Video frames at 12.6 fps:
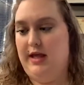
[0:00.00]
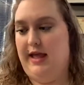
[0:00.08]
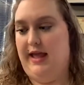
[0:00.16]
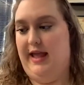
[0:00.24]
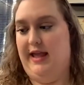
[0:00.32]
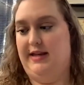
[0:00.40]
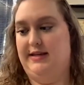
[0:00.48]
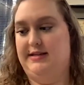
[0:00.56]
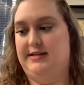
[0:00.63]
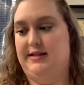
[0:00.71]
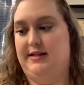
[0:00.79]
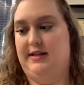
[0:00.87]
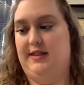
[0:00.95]
And
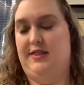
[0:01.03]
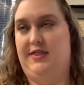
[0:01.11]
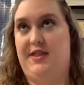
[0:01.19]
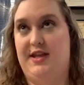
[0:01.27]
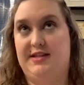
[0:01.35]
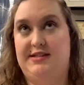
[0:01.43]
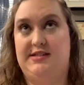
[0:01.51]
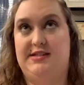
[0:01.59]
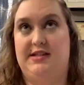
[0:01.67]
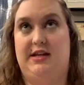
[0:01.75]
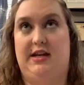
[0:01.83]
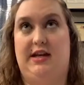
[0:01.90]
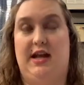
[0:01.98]
this
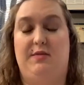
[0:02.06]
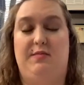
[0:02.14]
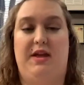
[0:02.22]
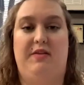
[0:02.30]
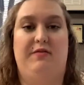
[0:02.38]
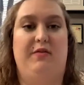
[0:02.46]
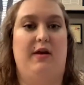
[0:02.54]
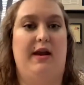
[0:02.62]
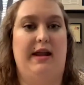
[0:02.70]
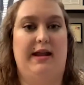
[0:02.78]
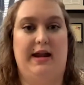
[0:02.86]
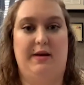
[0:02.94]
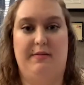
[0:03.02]
can be for any
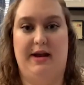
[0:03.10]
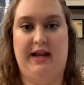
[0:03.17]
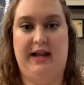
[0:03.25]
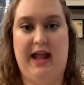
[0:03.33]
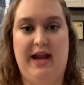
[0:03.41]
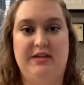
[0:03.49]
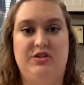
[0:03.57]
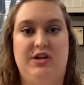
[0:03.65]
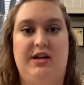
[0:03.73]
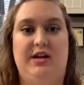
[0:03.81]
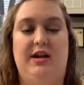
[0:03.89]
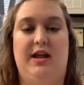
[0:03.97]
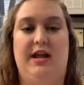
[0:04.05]
kind of
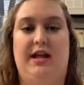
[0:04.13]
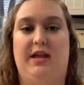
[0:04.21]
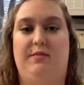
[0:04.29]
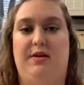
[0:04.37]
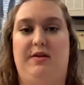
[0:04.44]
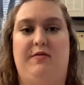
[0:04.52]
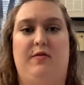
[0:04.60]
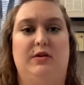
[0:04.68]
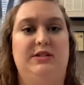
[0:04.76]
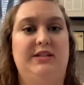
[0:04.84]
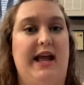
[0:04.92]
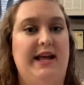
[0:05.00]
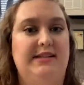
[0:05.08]
medication. It can be for
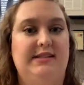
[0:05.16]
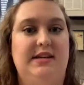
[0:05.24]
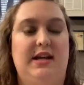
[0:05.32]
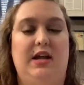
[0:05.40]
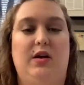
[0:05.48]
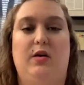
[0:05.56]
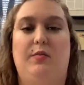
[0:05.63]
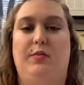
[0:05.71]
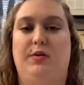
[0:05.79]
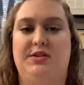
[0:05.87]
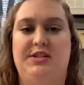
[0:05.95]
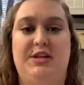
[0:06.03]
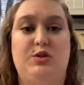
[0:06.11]
testing,
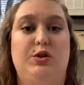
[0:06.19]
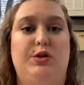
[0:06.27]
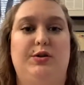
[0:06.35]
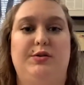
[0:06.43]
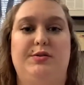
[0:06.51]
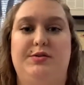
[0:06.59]
procedures,